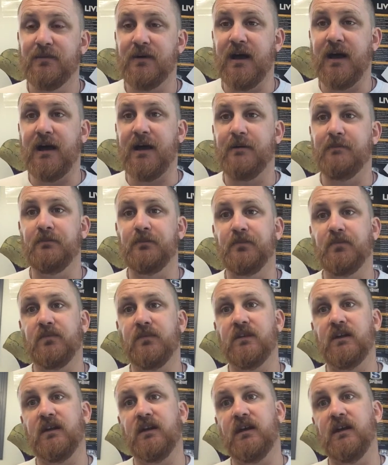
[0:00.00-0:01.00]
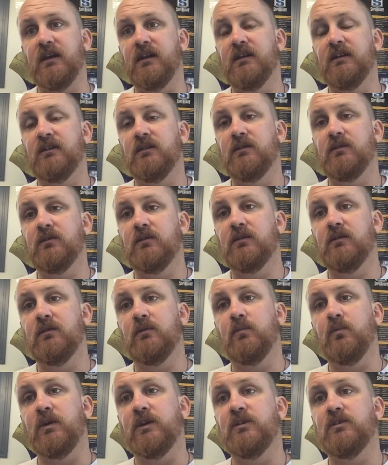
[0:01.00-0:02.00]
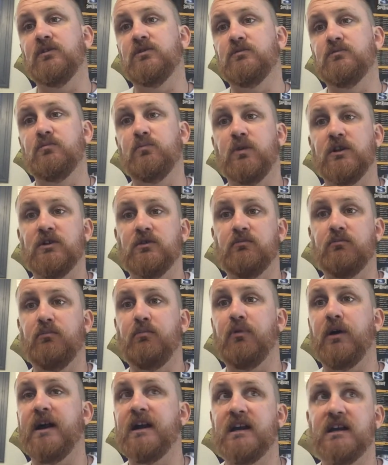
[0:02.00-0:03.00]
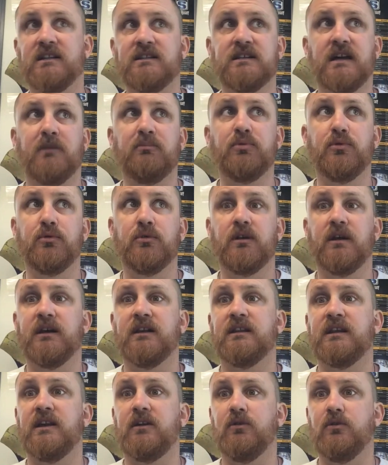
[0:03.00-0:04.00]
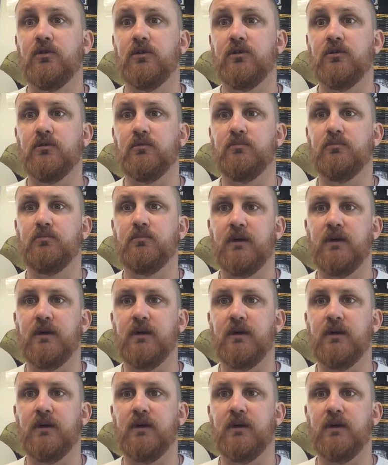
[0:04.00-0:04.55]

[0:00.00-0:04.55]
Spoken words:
And when you break a tapu like that, or you